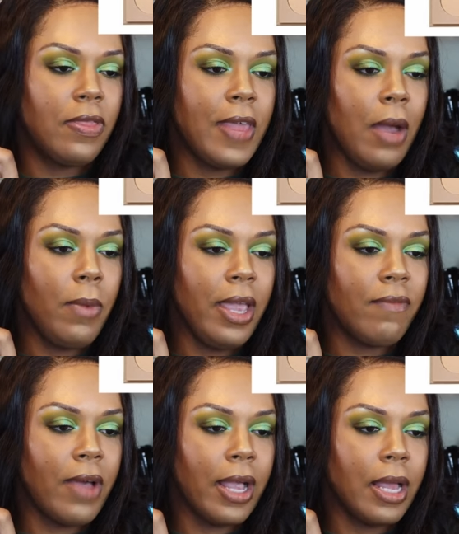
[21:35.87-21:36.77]
That way,
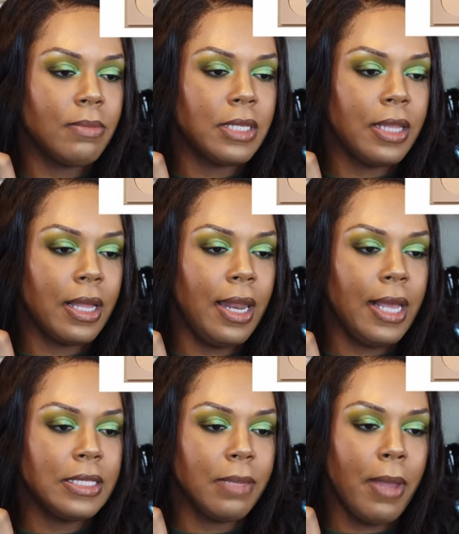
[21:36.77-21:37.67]
if I come to the
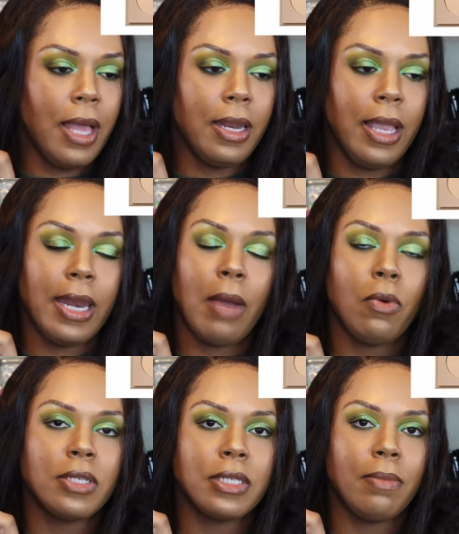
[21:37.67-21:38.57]
classic palette and I
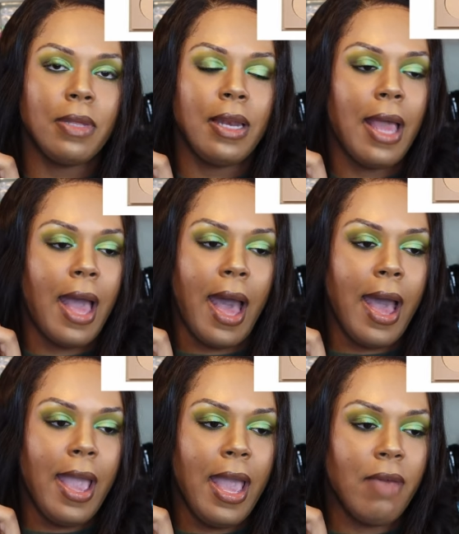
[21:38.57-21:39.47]
want something,
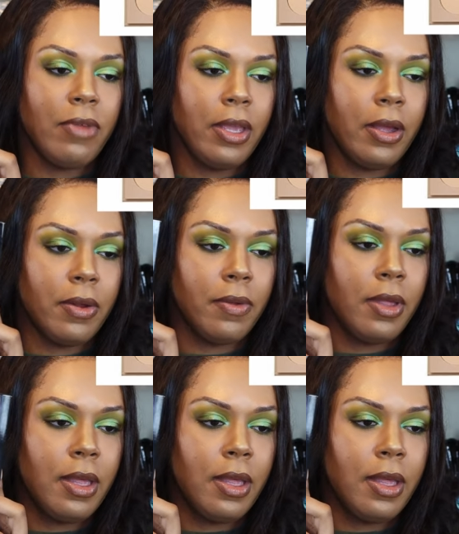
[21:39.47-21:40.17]
I have it here.